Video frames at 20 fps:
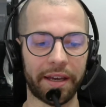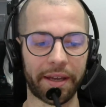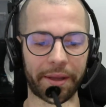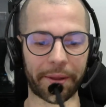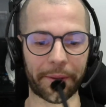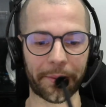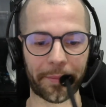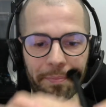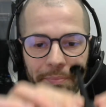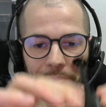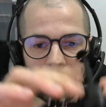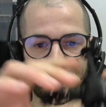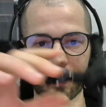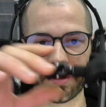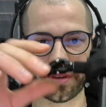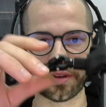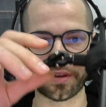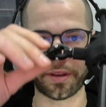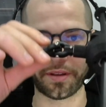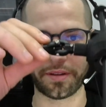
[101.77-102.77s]
Um,
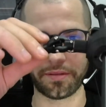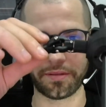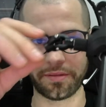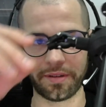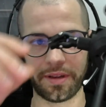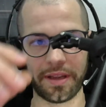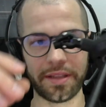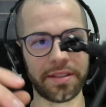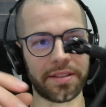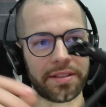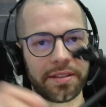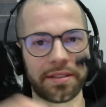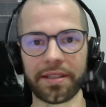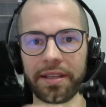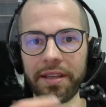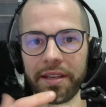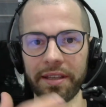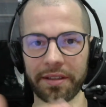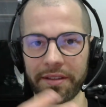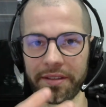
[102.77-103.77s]
let's
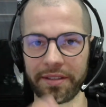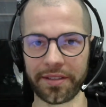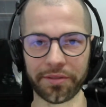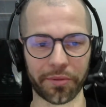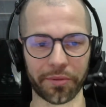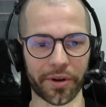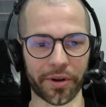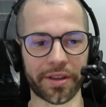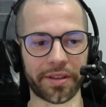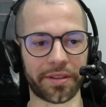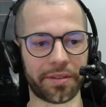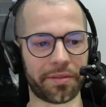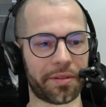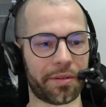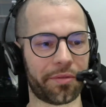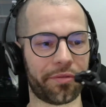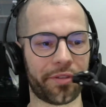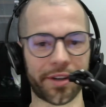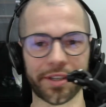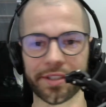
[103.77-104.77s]
see this working
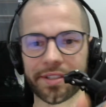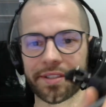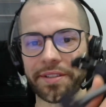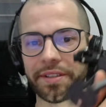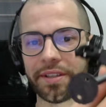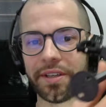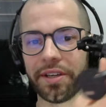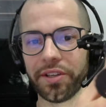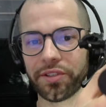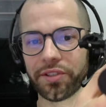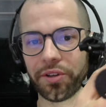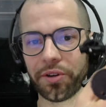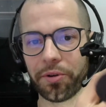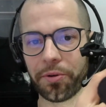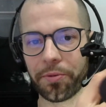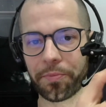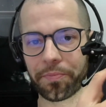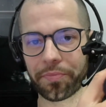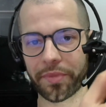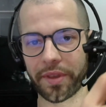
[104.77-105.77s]
first.
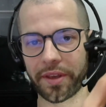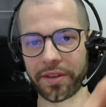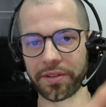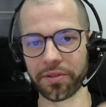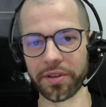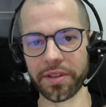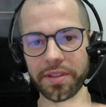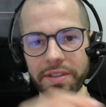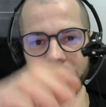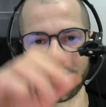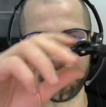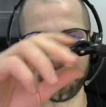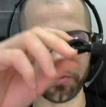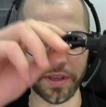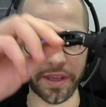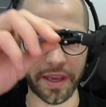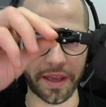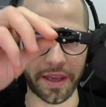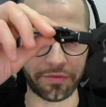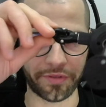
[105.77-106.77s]
So as you can see,
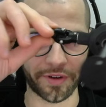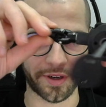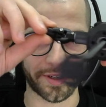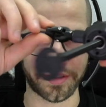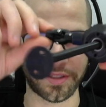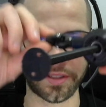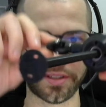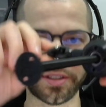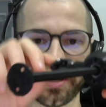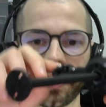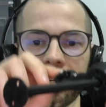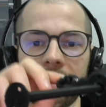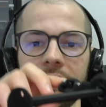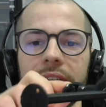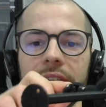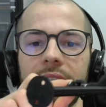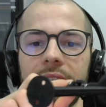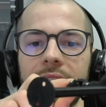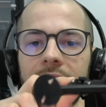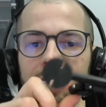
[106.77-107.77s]
we can first turn
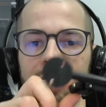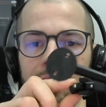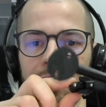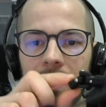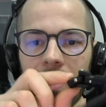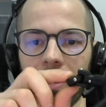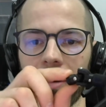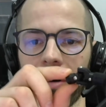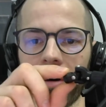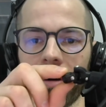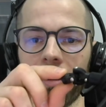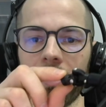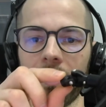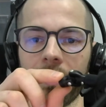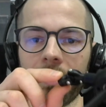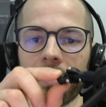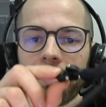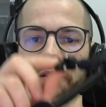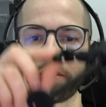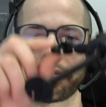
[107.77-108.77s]
it
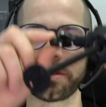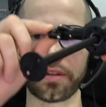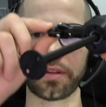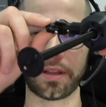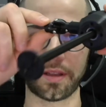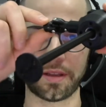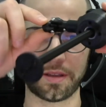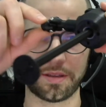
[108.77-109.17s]
on